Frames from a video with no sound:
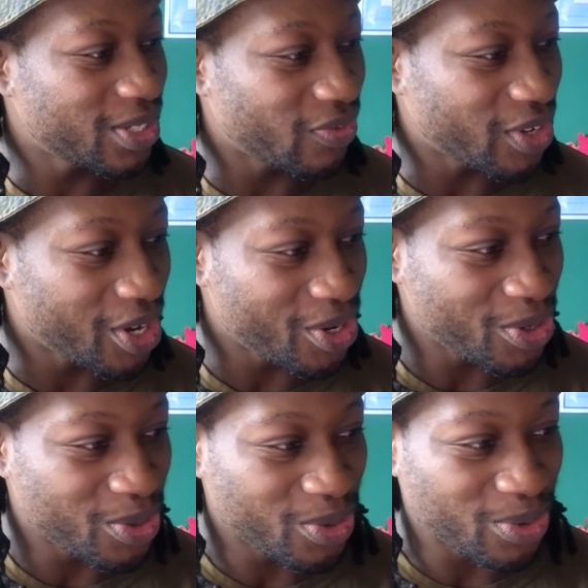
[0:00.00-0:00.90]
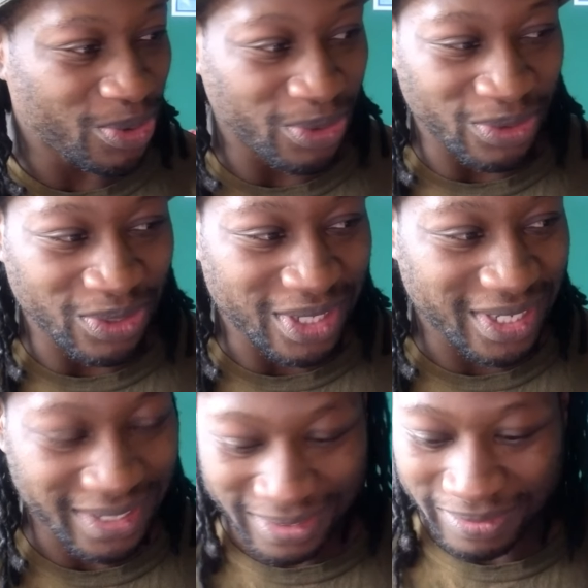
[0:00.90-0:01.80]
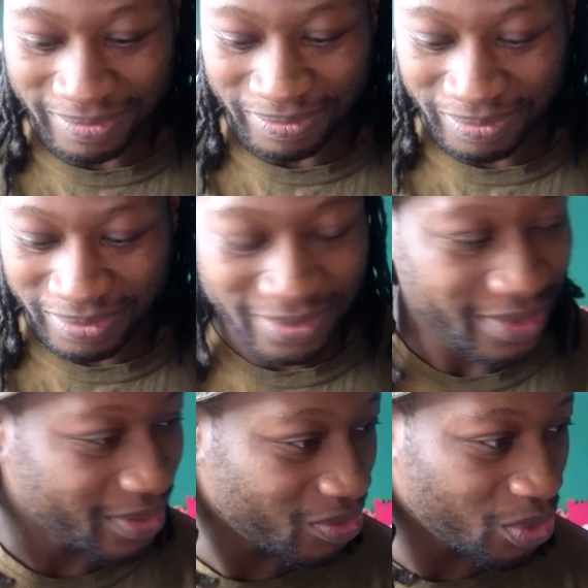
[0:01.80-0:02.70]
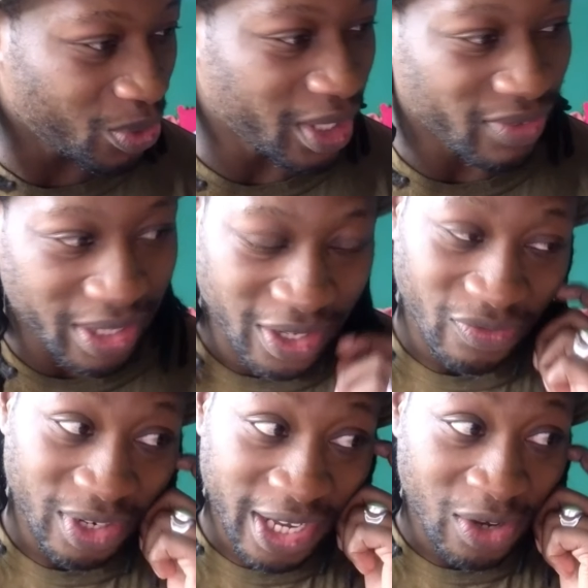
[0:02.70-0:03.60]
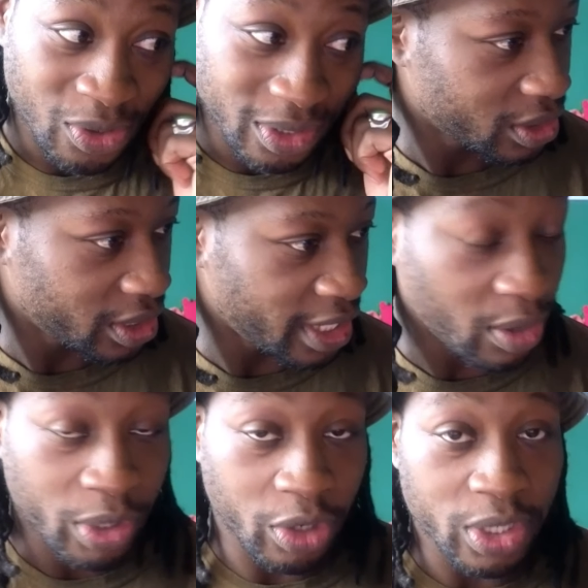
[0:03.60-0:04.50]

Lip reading: of code. we'll leave that there for now. Now we're going